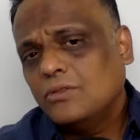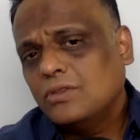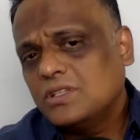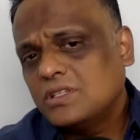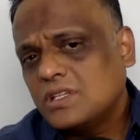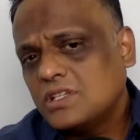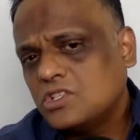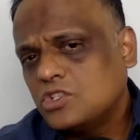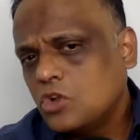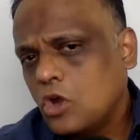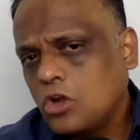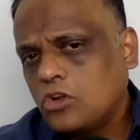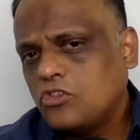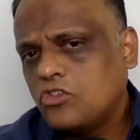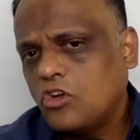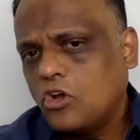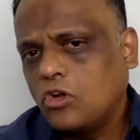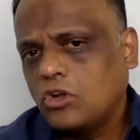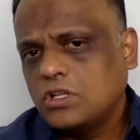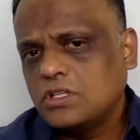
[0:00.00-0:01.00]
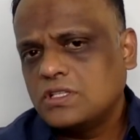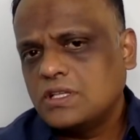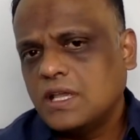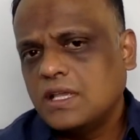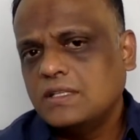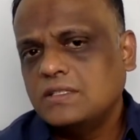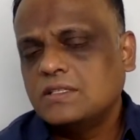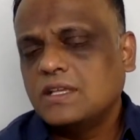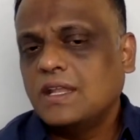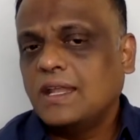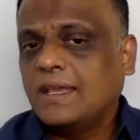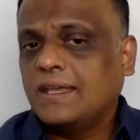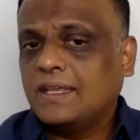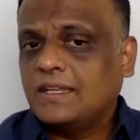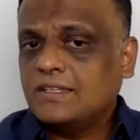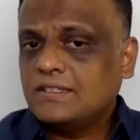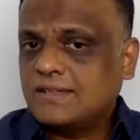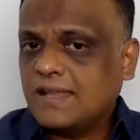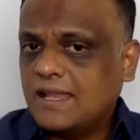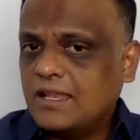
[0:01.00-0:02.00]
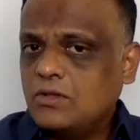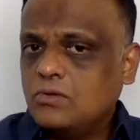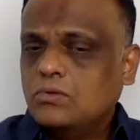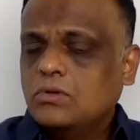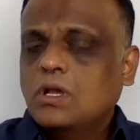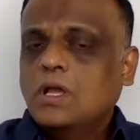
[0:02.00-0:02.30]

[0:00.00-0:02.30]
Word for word: is not rocket science, and I can tell you